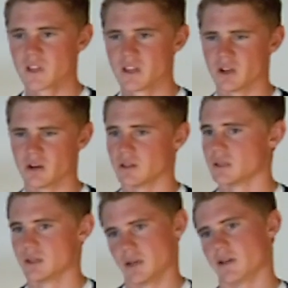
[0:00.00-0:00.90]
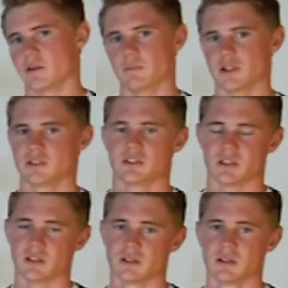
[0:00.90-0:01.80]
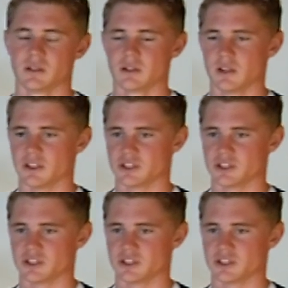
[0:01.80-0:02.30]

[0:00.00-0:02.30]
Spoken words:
you know, it never miss a